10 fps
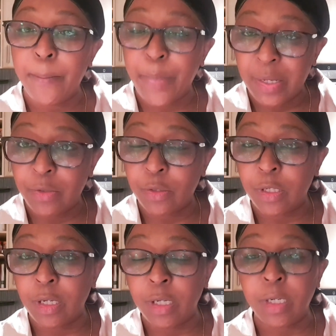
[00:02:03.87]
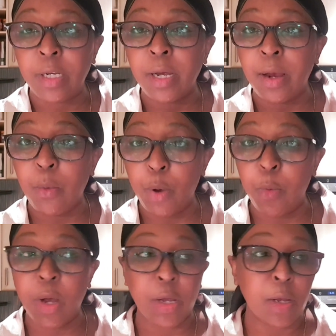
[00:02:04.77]
Personally, we
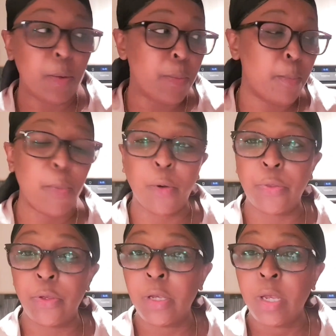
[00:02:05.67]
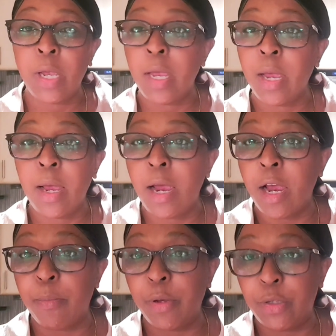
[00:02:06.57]
were both
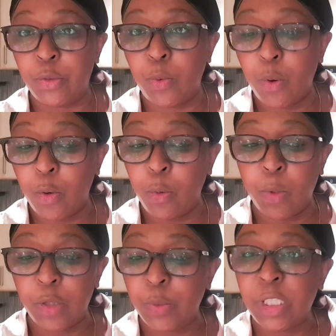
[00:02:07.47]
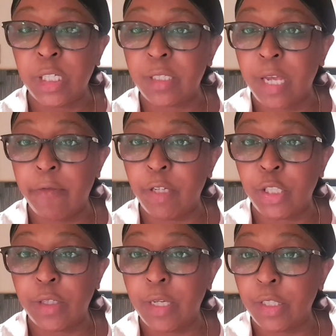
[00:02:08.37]
happy to all what we just gave each
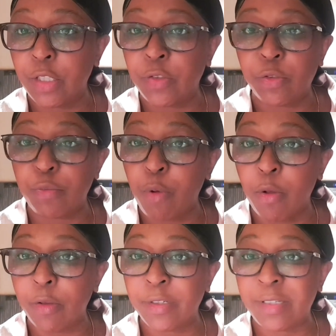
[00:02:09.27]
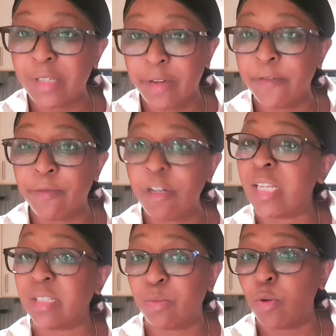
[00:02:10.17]
other, just small stuff, really
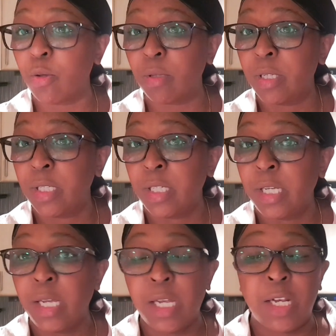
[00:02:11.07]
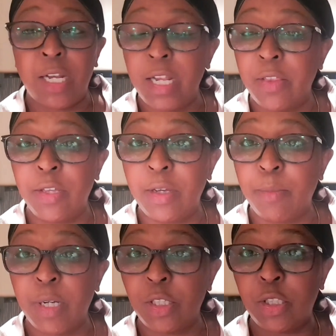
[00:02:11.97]
small, nothing
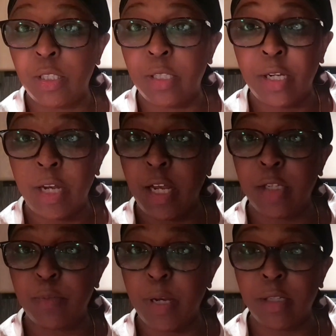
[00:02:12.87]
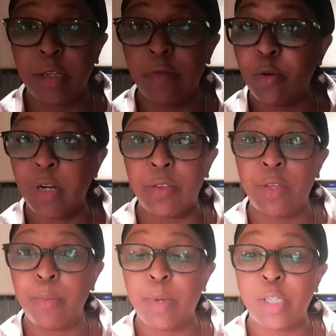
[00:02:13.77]
much expensive or
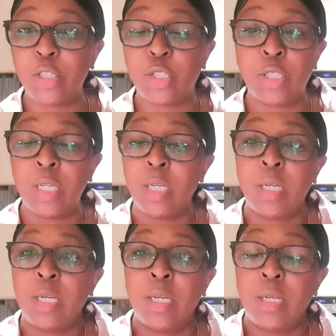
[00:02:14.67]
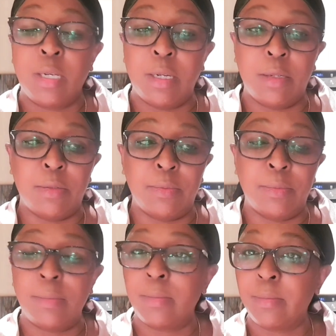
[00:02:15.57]
nothing much
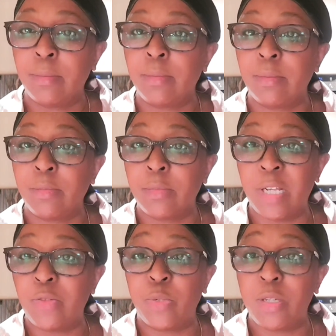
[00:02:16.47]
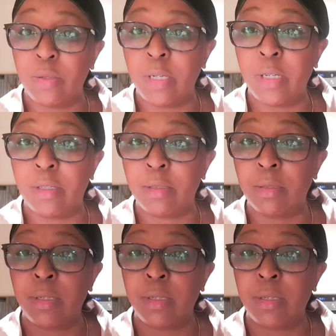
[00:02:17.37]
that we don't need.